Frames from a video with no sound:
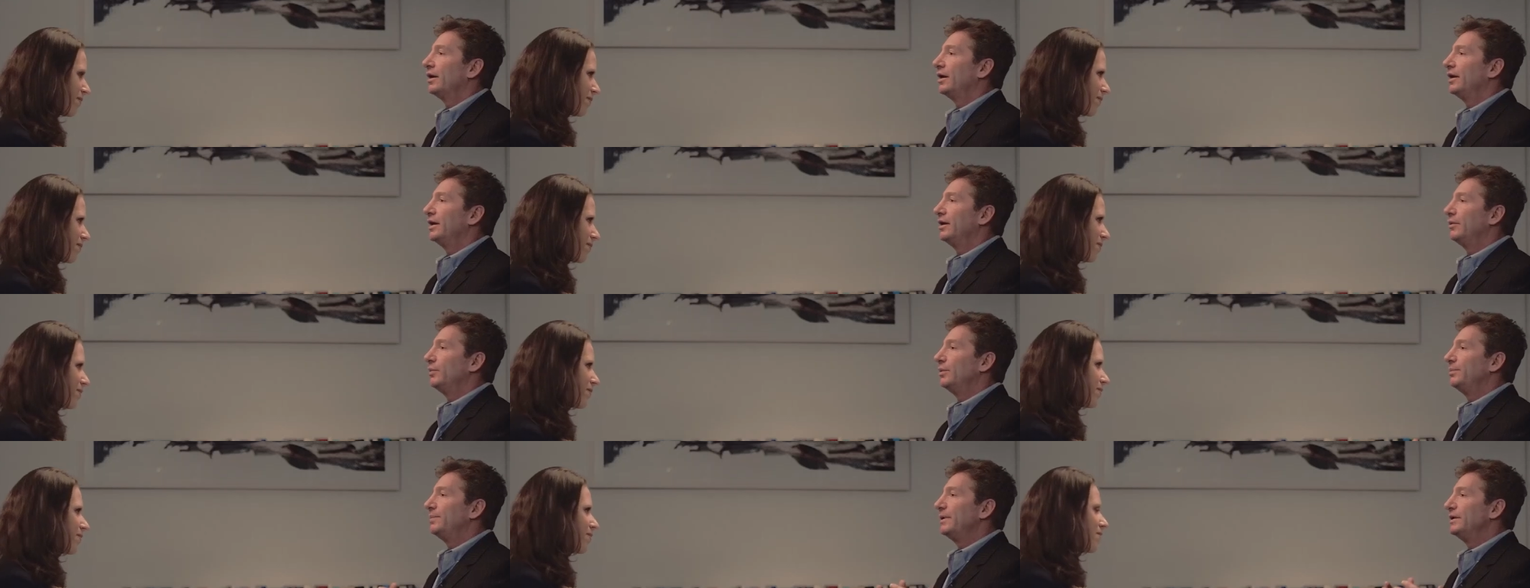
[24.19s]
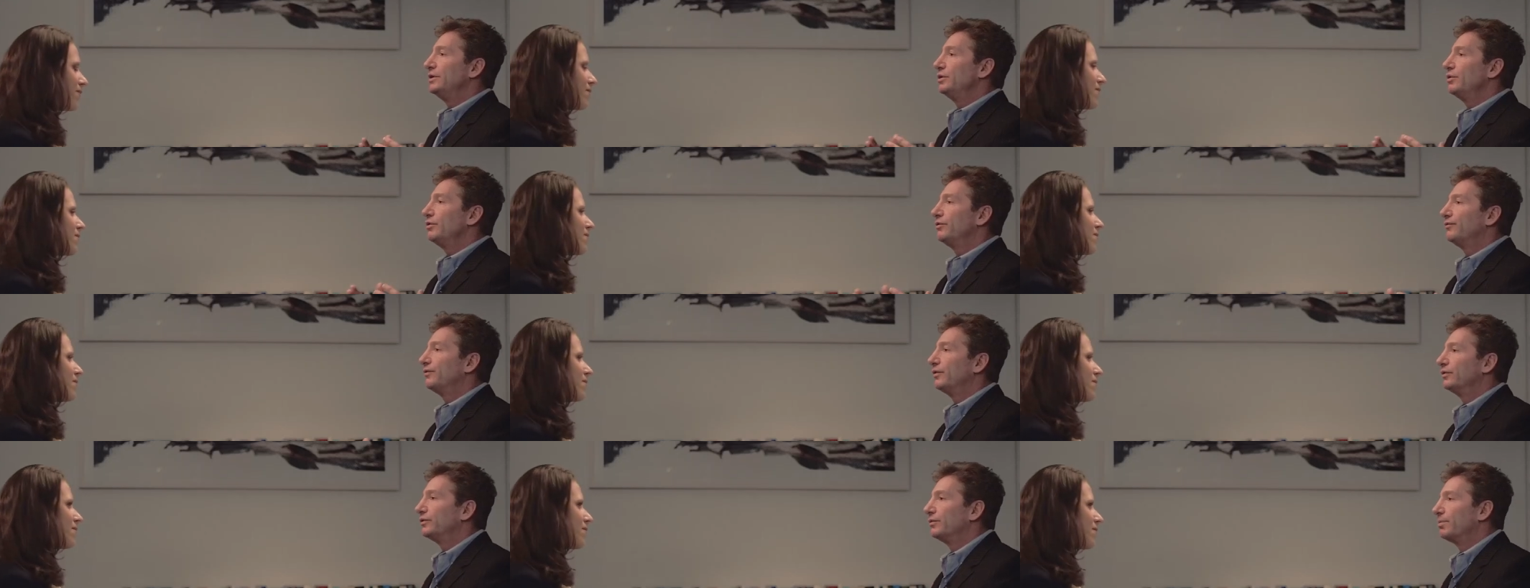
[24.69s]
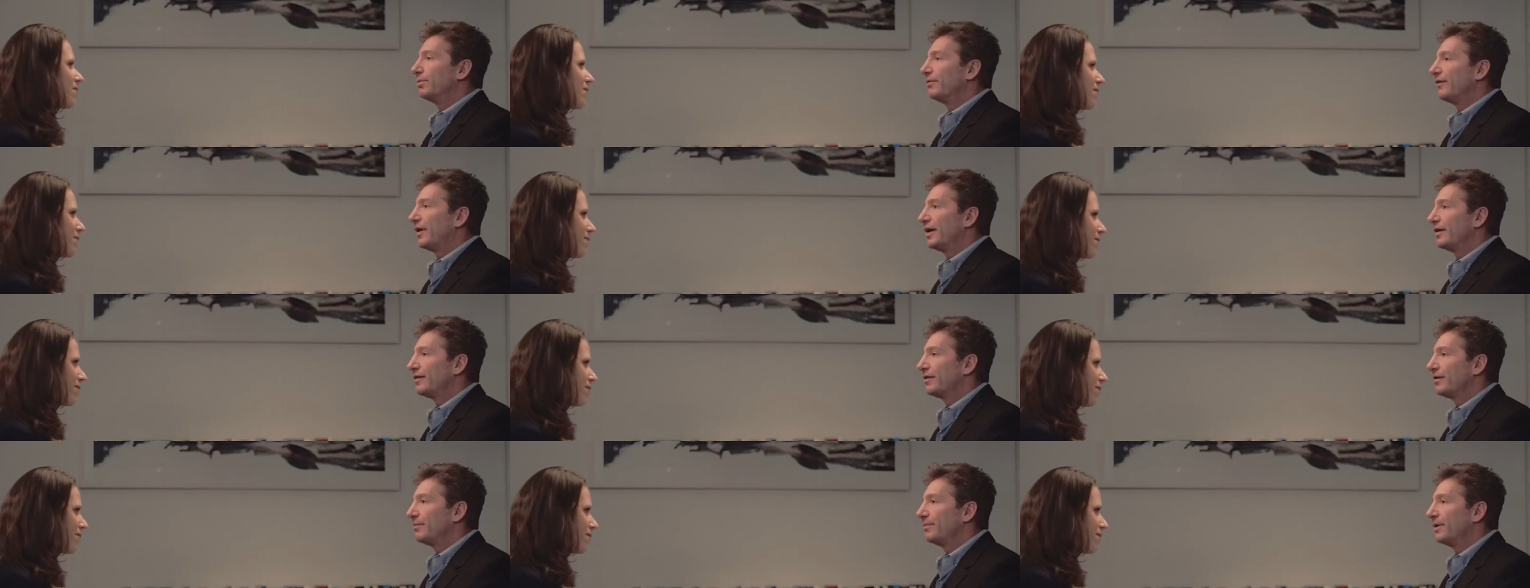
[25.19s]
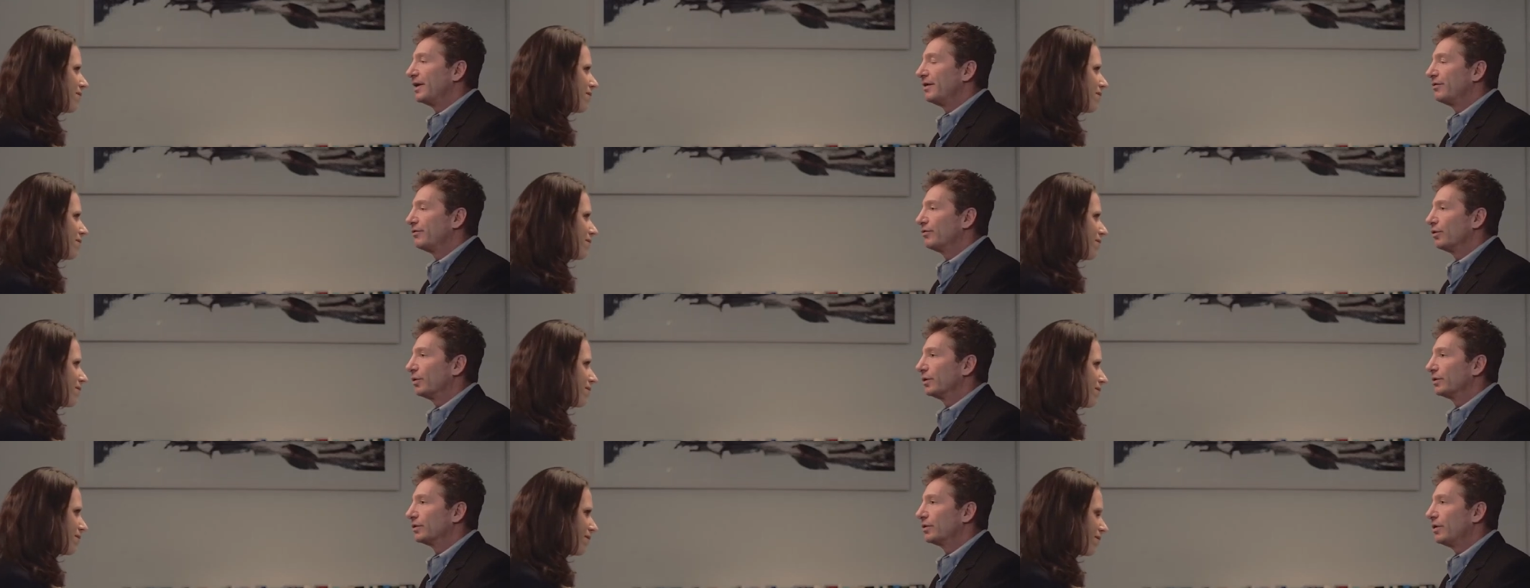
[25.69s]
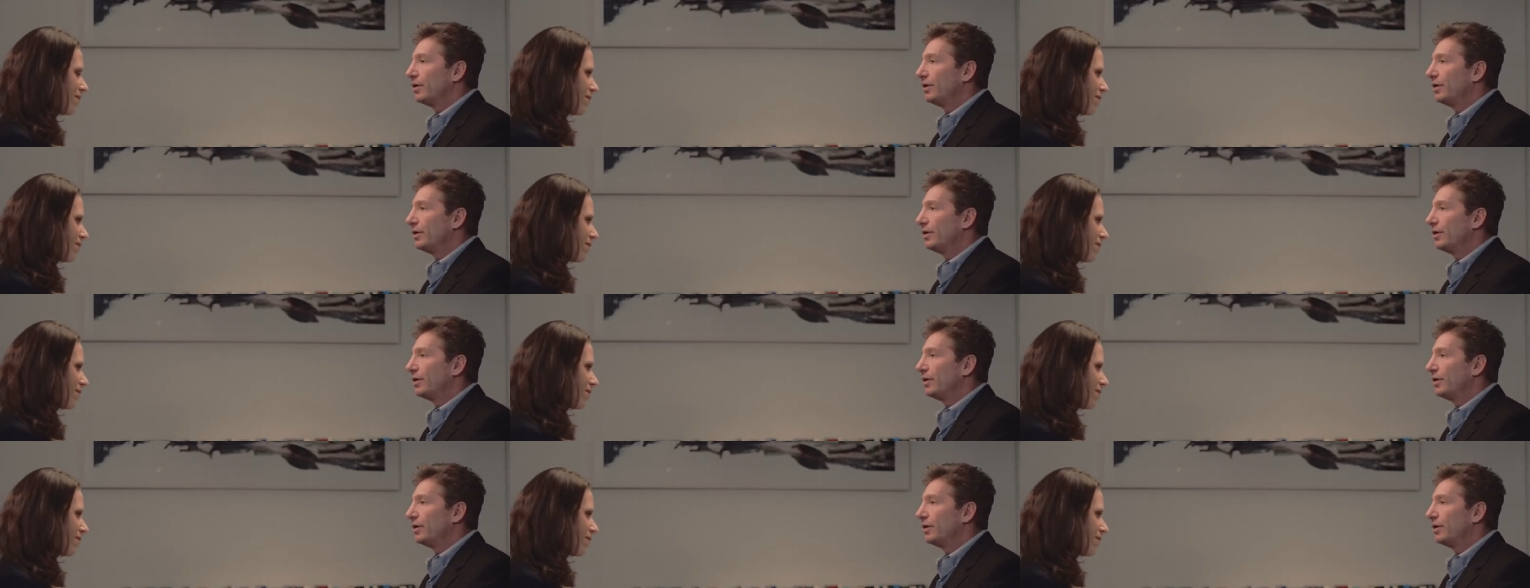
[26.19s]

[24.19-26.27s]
Speaker 1: it would be useful to provide some historic